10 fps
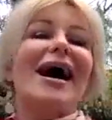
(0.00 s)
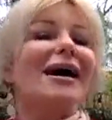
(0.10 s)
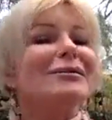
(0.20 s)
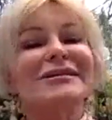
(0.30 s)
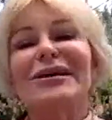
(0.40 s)

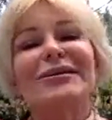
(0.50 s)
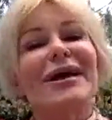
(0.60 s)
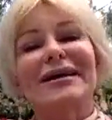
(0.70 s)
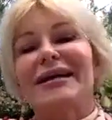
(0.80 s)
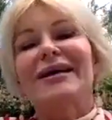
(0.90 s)
I'm so
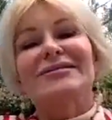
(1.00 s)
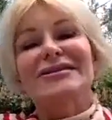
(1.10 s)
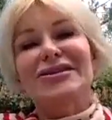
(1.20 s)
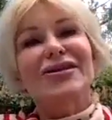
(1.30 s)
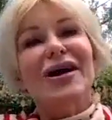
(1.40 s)
lucky to have
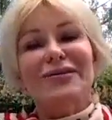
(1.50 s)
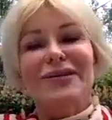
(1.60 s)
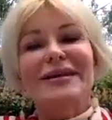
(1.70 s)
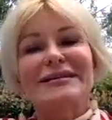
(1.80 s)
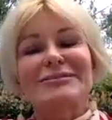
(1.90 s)
such a
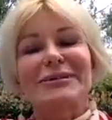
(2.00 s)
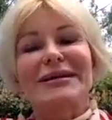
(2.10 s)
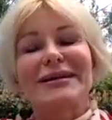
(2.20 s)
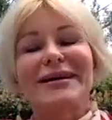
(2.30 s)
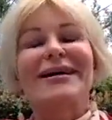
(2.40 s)
thoughtful
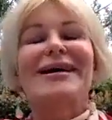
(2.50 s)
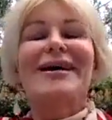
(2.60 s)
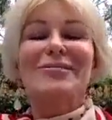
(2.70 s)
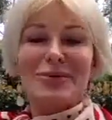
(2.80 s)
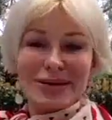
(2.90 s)
husband.
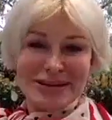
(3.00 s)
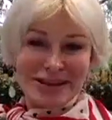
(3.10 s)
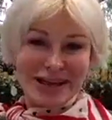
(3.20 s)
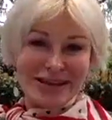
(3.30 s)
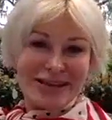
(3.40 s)

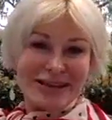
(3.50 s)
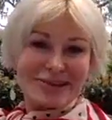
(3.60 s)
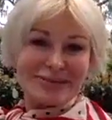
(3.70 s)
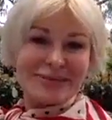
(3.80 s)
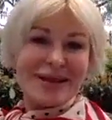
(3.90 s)

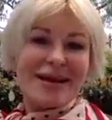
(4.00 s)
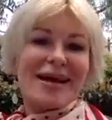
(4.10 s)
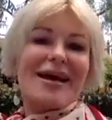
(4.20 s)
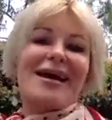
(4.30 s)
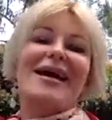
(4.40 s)
Appreciation.
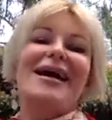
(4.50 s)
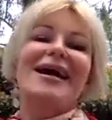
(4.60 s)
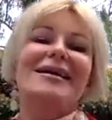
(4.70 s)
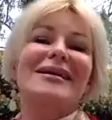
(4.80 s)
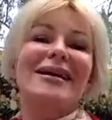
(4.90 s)

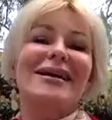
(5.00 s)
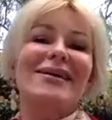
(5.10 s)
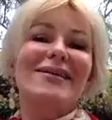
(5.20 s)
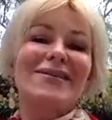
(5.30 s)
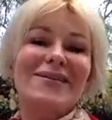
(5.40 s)
And
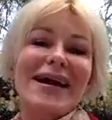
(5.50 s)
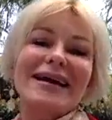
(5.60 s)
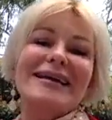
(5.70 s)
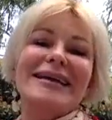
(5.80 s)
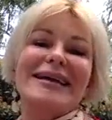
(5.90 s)

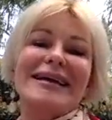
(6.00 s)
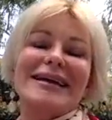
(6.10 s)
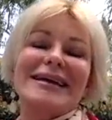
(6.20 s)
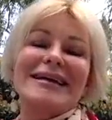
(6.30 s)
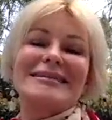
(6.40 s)

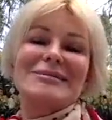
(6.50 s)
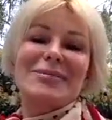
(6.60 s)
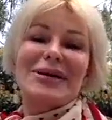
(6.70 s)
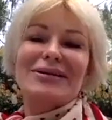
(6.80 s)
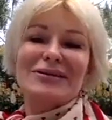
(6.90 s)
finally, it's
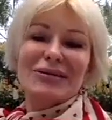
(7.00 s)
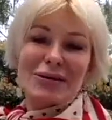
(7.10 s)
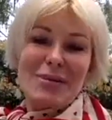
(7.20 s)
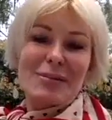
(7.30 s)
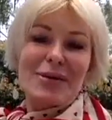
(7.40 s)
imperative to
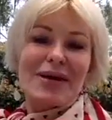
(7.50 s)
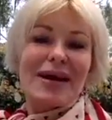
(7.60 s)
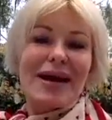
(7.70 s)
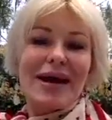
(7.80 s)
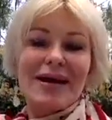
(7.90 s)
remember
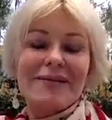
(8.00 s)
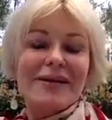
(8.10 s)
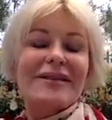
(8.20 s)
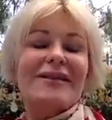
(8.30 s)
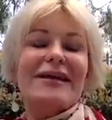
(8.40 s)
that
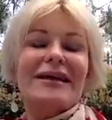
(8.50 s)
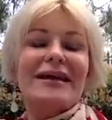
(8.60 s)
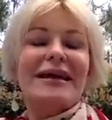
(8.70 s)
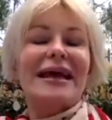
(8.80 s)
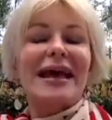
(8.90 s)

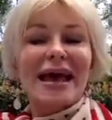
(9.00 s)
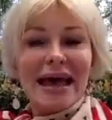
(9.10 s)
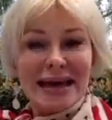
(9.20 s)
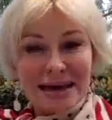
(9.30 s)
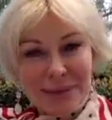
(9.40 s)
everything
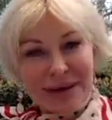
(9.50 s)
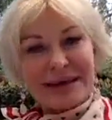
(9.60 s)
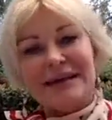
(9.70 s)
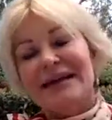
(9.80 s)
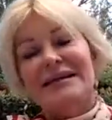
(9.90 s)
anybody
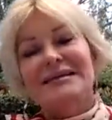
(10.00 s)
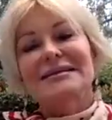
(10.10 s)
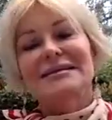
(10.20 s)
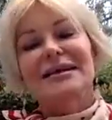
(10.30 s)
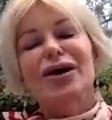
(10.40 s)

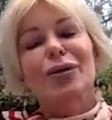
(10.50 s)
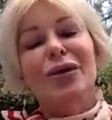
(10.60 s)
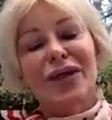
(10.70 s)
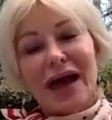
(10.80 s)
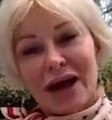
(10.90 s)
does,
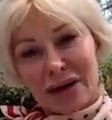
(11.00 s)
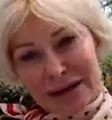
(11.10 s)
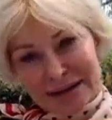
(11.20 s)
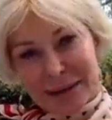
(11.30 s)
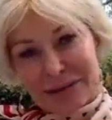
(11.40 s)
without
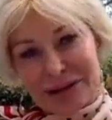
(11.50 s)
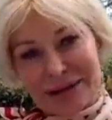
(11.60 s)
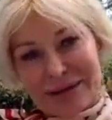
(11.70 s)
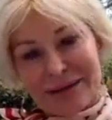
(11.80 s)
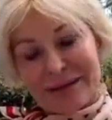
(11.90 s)

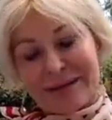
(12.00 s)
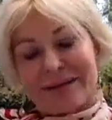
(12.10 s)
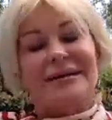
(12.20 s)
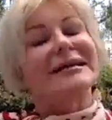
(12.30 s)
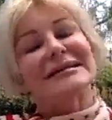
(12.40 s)
exception,
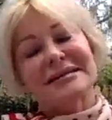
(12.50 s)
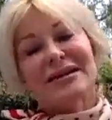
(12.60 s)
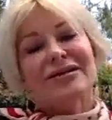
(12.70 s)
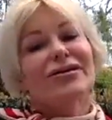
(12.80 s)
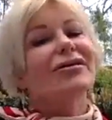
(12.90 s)
is
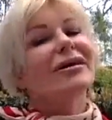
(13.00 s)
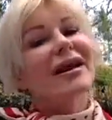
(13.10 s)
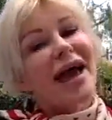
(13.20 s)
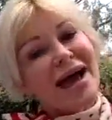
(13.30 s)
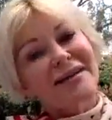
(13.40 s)
either an
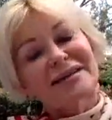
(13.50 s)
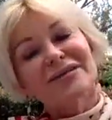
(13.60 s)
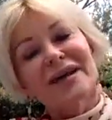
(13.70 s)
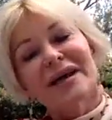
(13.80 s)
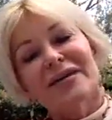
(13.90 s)
act
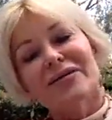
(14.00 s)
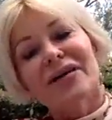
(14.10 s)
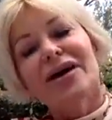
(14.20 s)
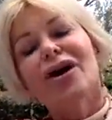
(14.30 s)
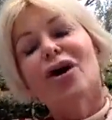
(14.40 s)
of love
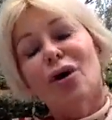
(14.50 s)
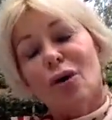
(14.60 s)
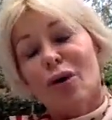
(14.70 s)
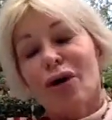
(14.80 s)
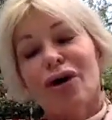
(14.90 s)

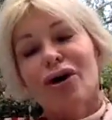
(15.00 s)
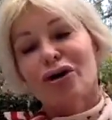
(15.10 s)
or a